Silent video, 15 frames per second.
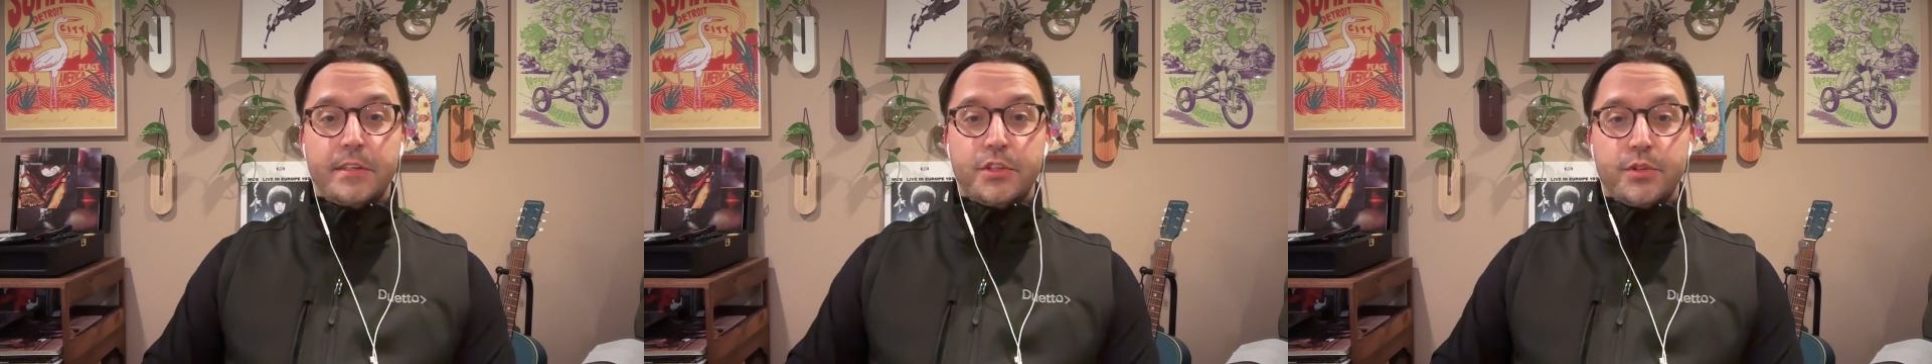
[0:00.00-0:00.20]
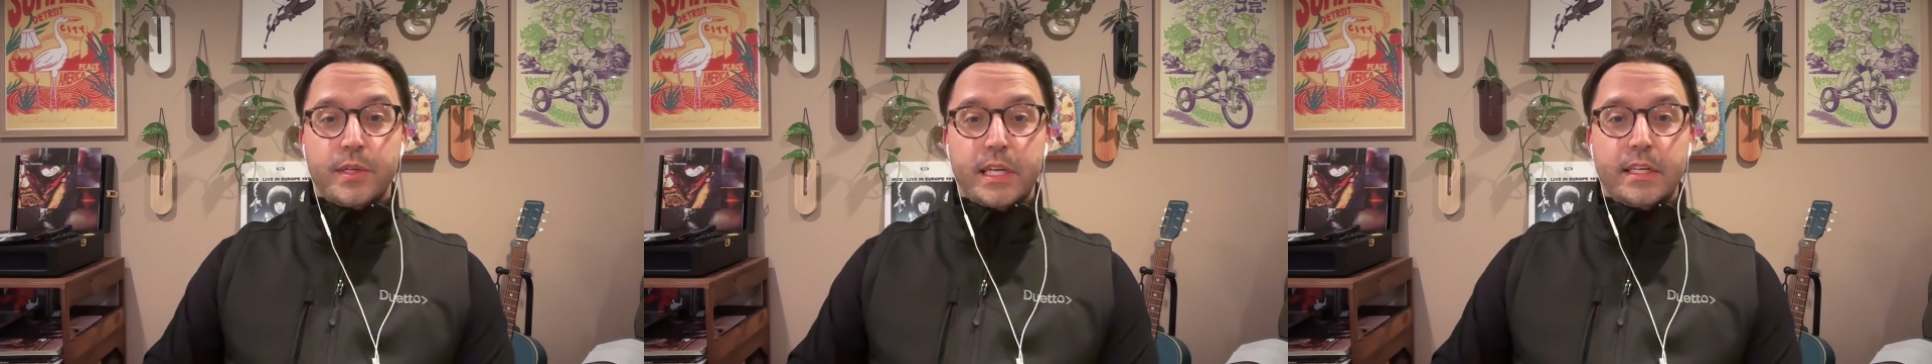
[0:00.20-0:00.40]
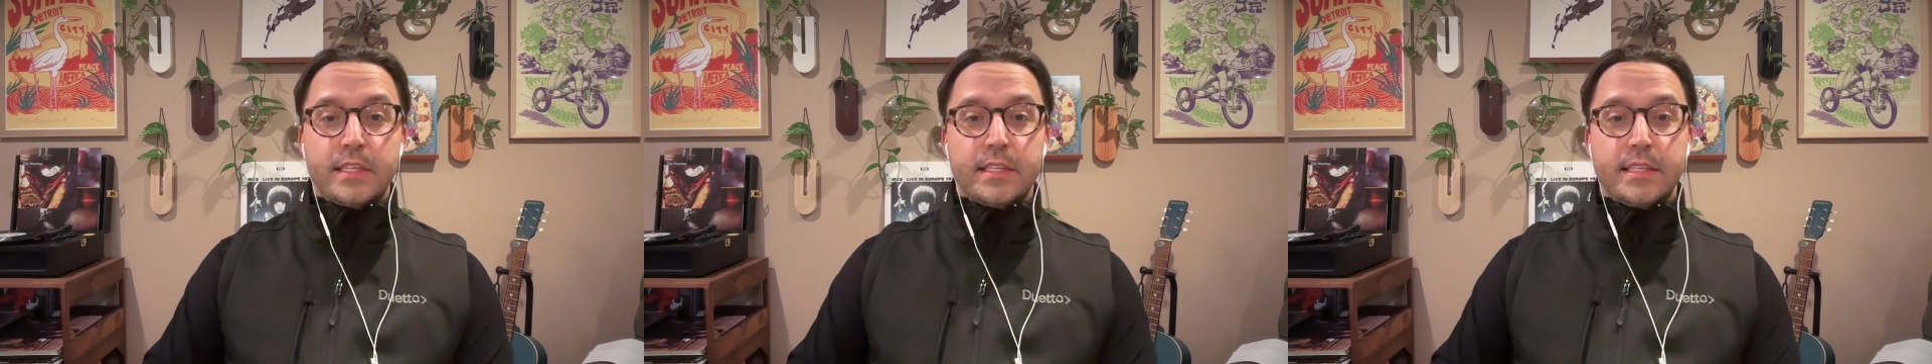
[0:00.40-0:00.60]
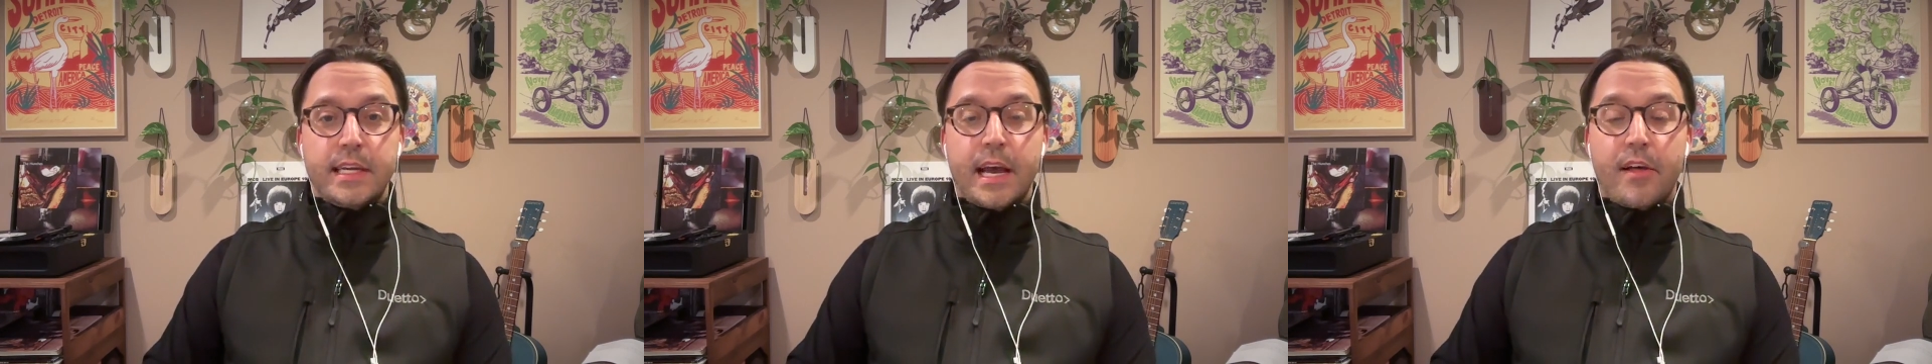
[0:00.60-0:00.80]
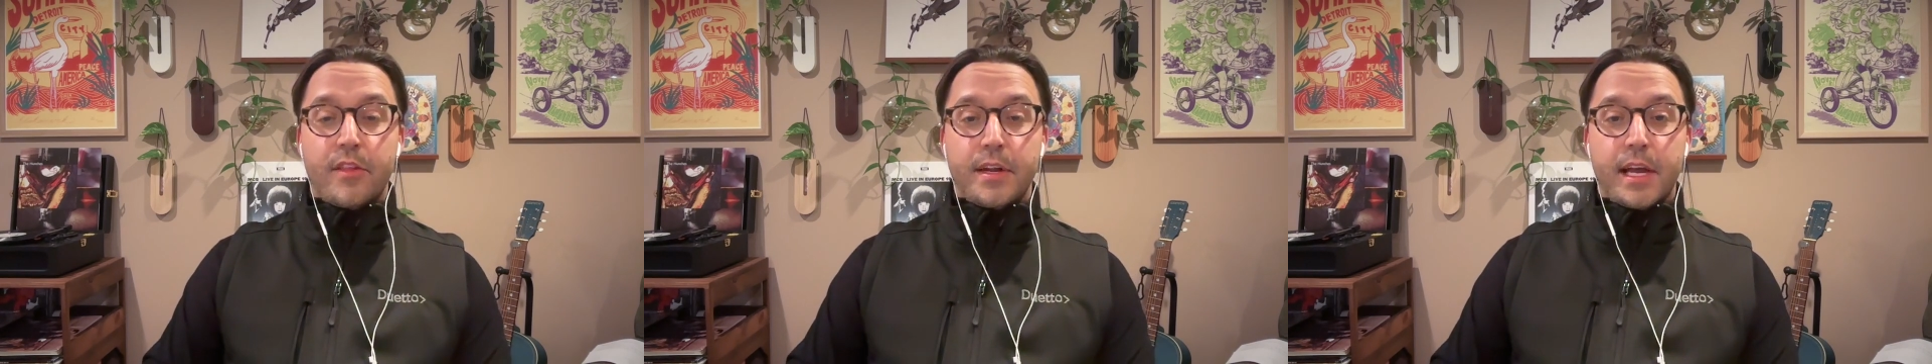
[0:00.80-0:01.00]
intrigued to see
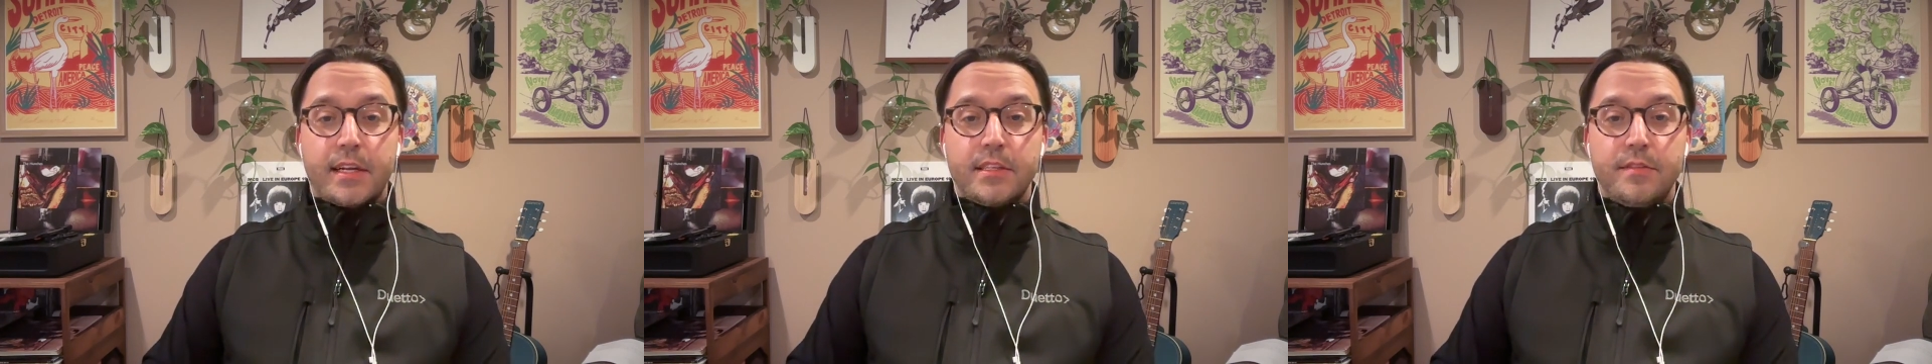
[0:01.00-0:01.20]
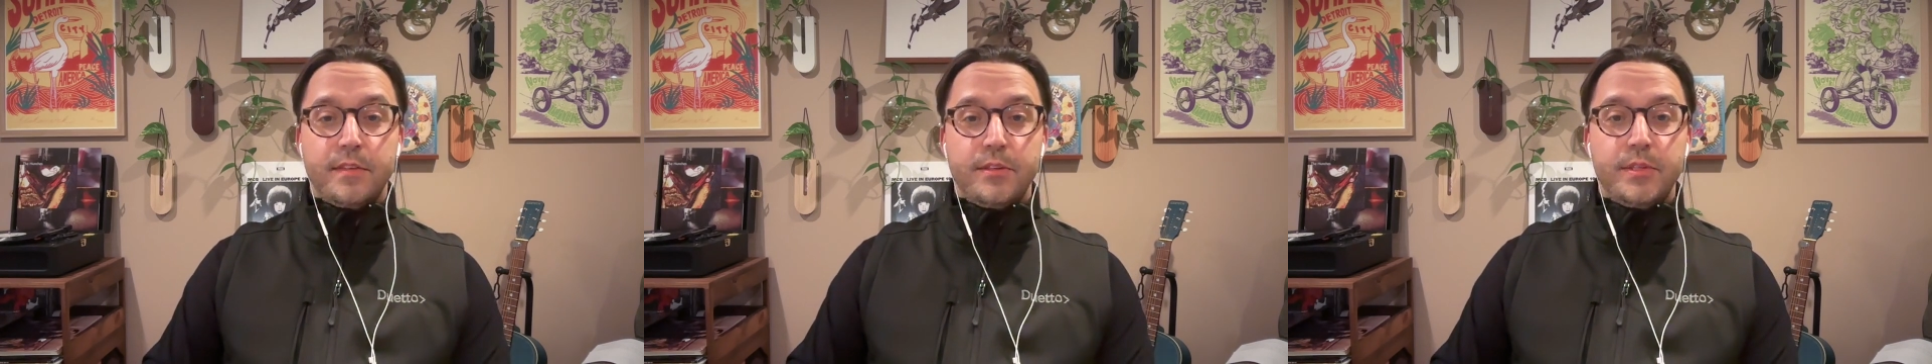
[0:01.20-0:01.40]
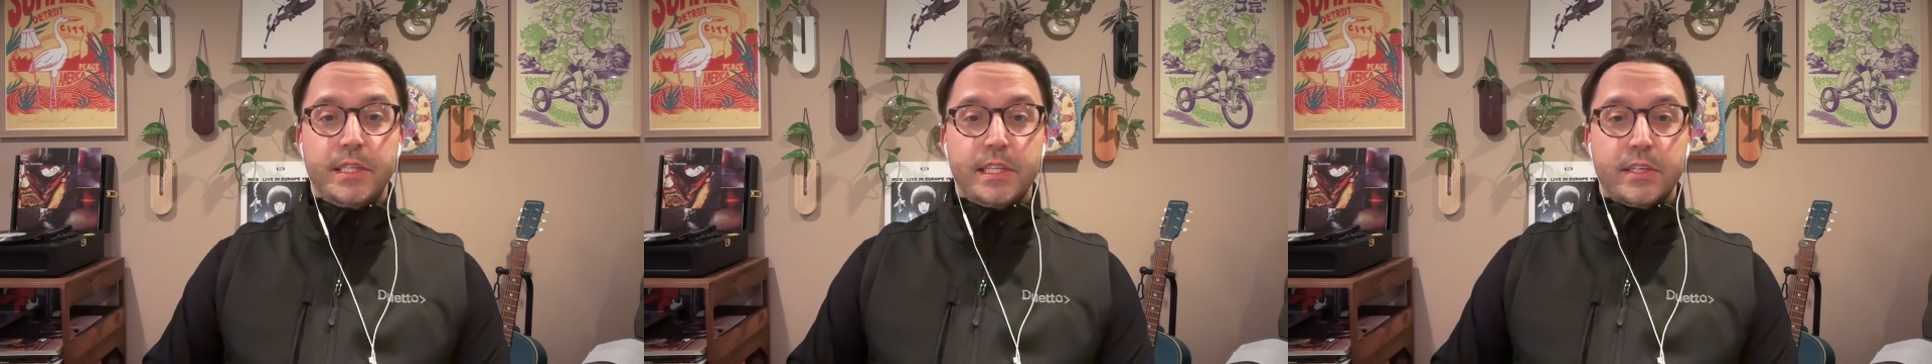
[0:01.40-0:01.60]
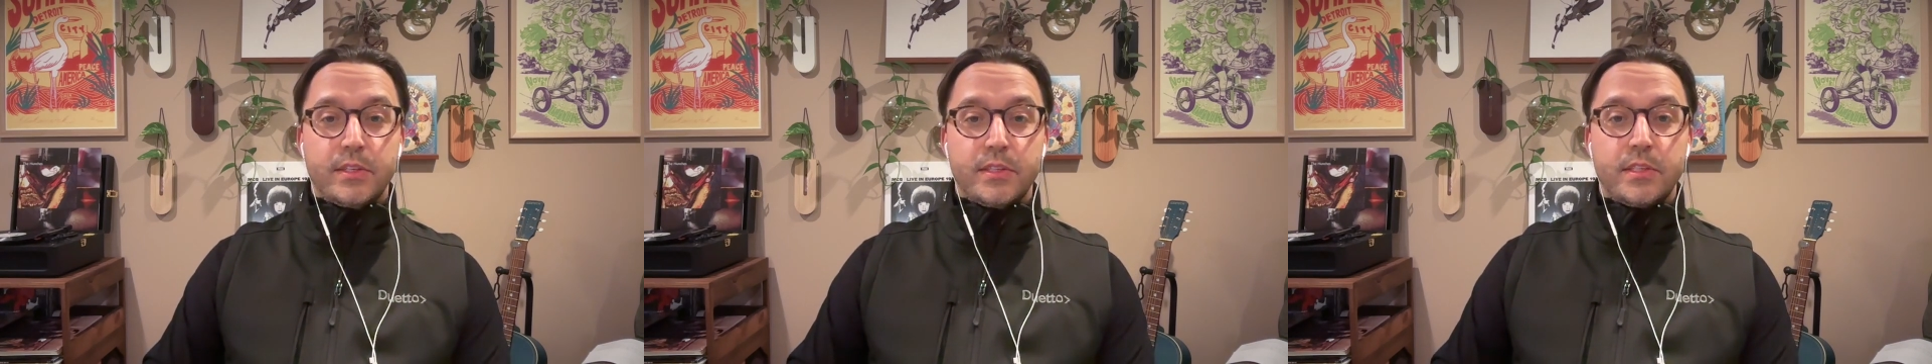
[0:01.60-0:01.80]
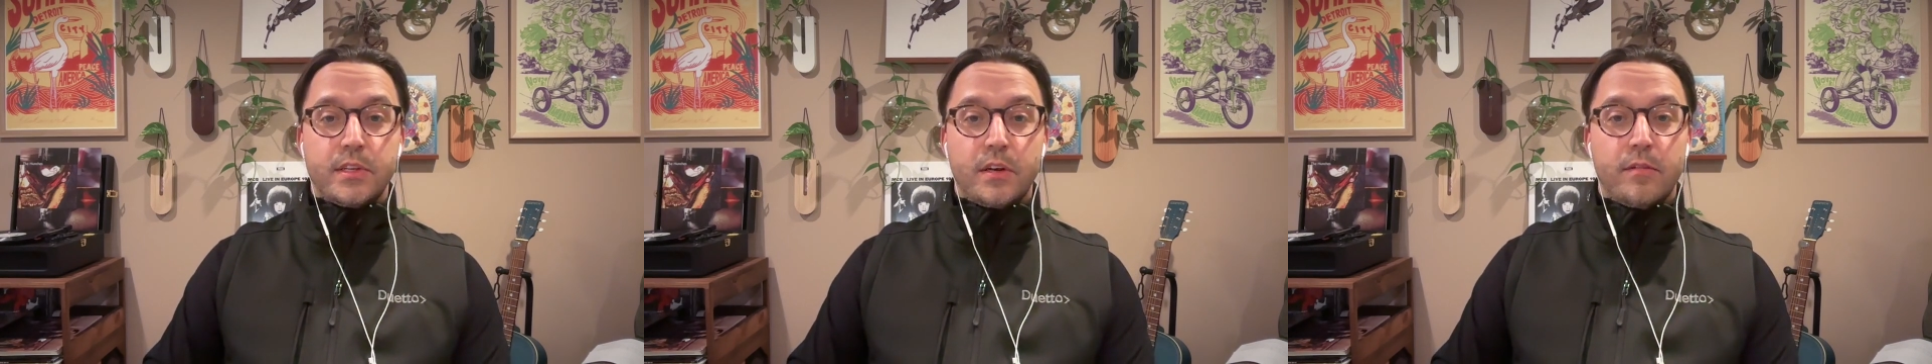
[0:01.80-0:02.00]
how the next few years